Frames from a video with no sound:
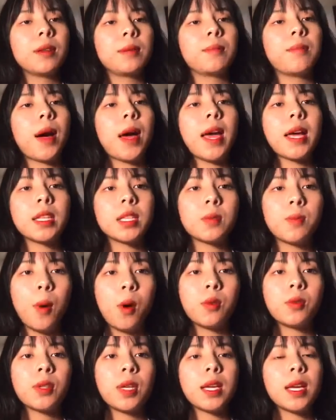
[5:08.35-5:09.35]
by
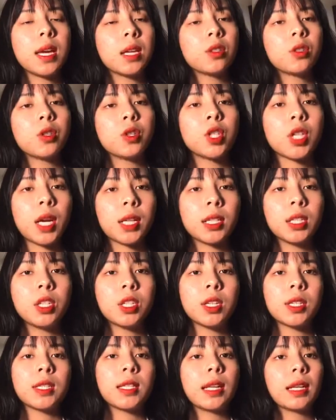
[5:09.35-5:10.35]
exposing it to
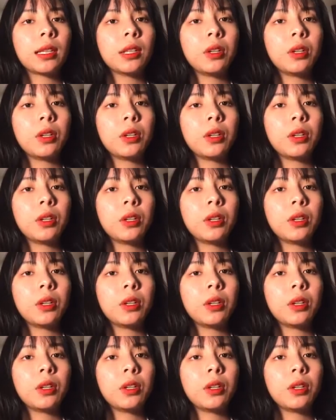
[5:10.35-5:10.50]
challenges like